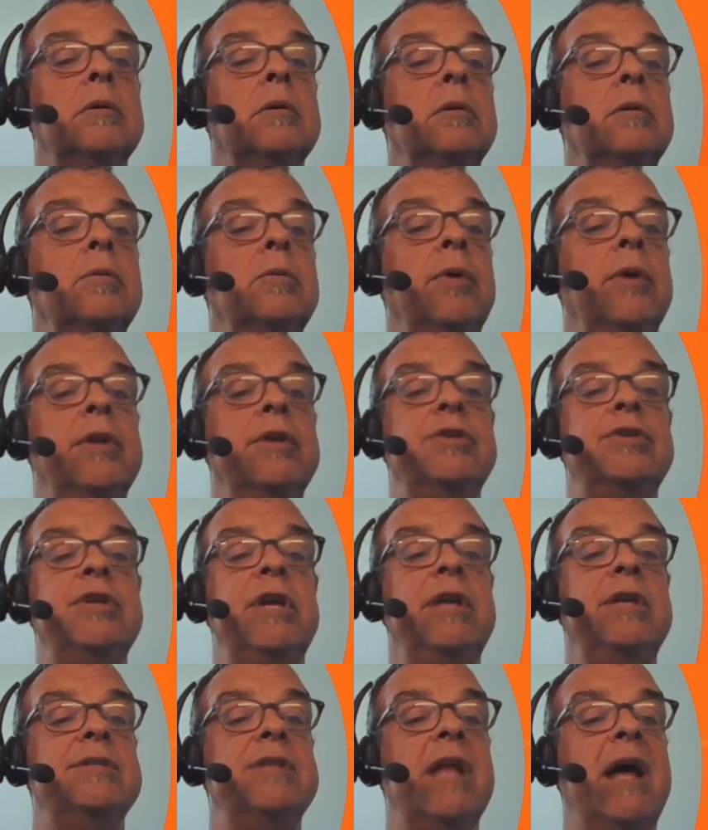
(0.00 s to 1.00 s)
We're going to
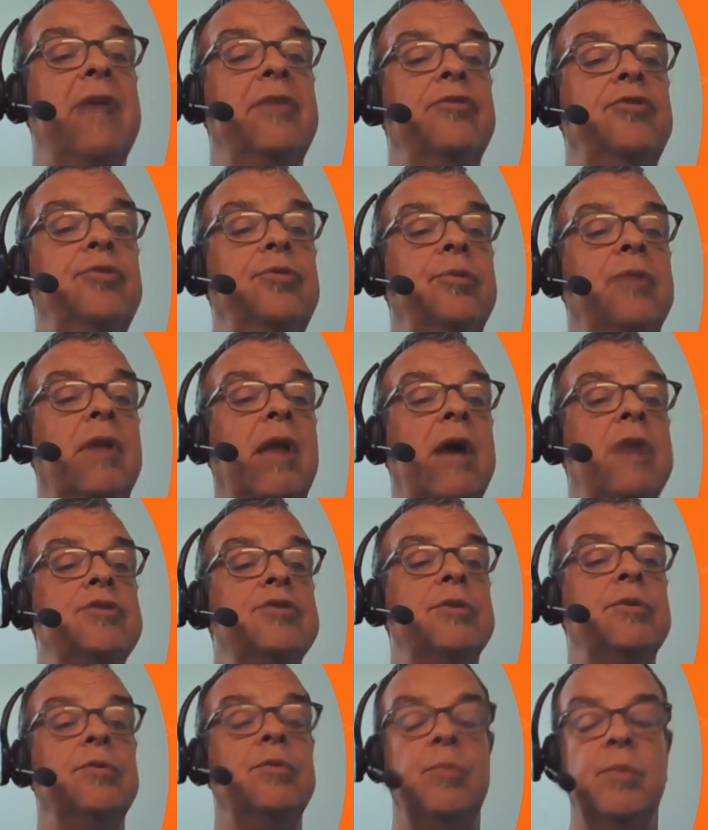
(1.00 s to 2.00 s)
change that to
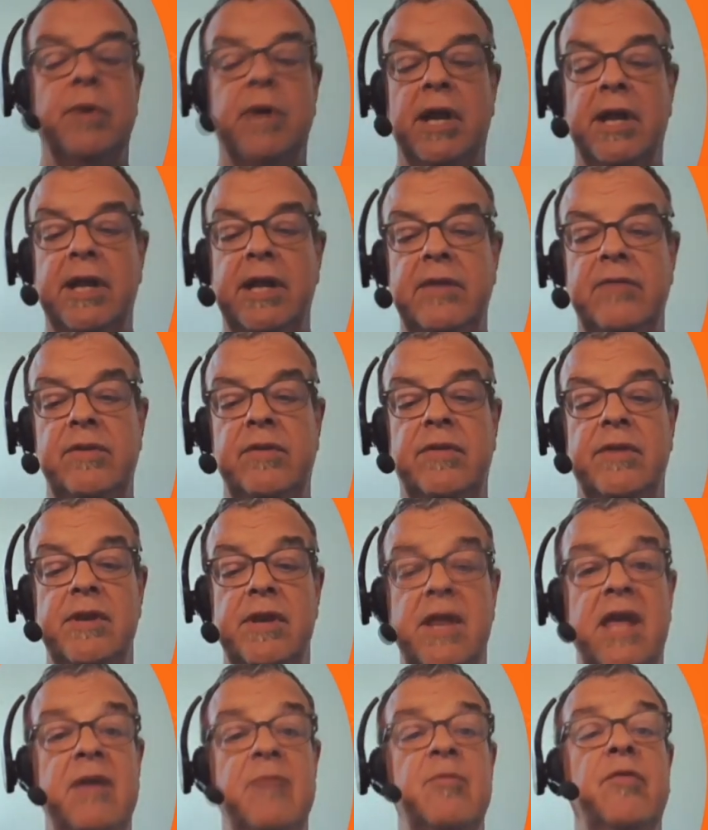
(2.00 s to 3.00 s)
logical. We're going to give it the
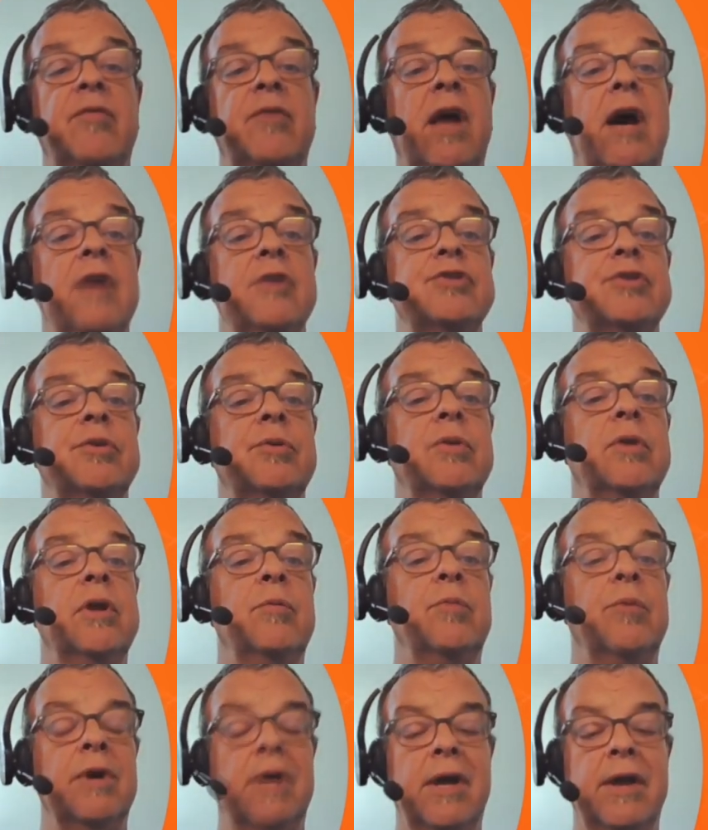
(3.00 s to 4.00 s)
name of logical, and
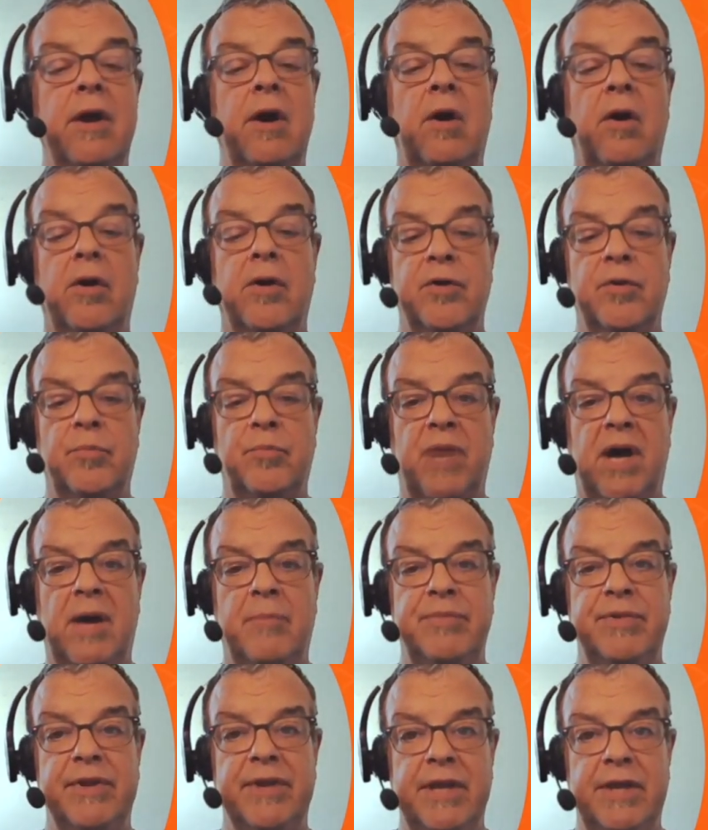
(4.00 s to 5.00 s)
we're going to
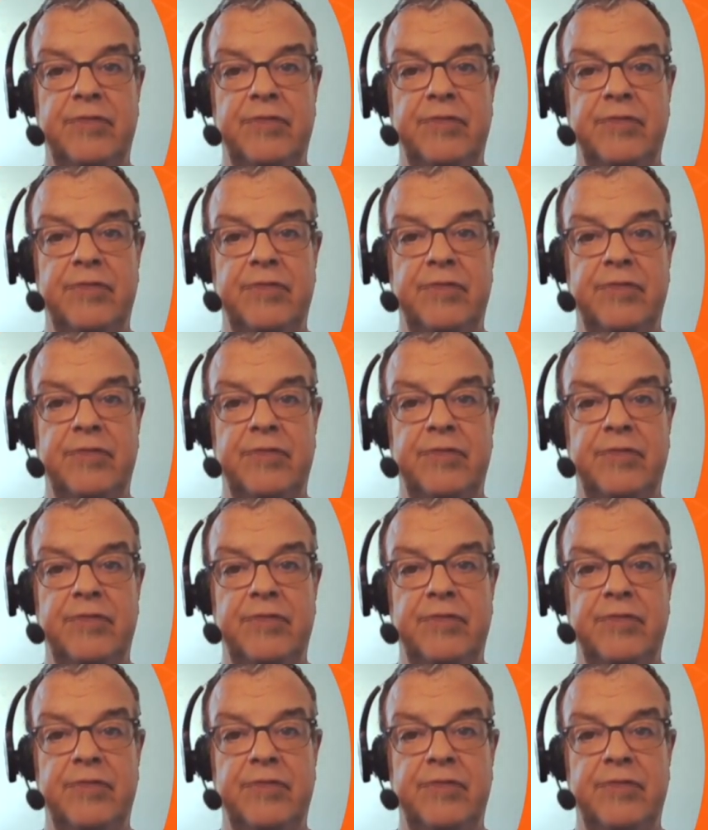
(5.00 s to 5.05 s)
auto-populate.